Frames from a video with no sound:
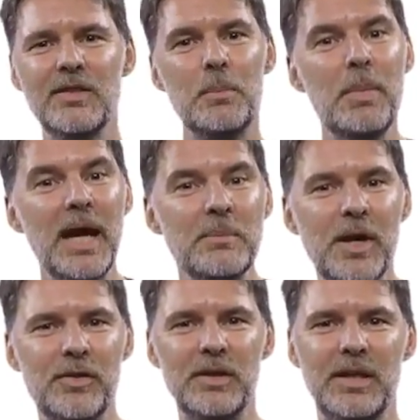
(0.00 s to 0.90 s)
the main
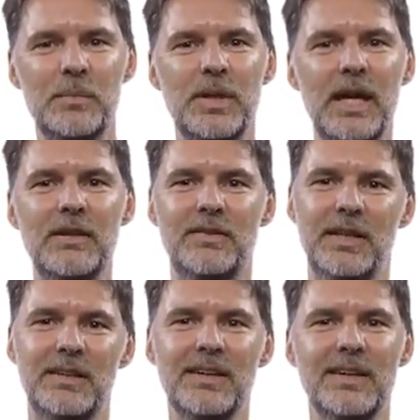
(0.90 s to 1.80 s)
method can be async,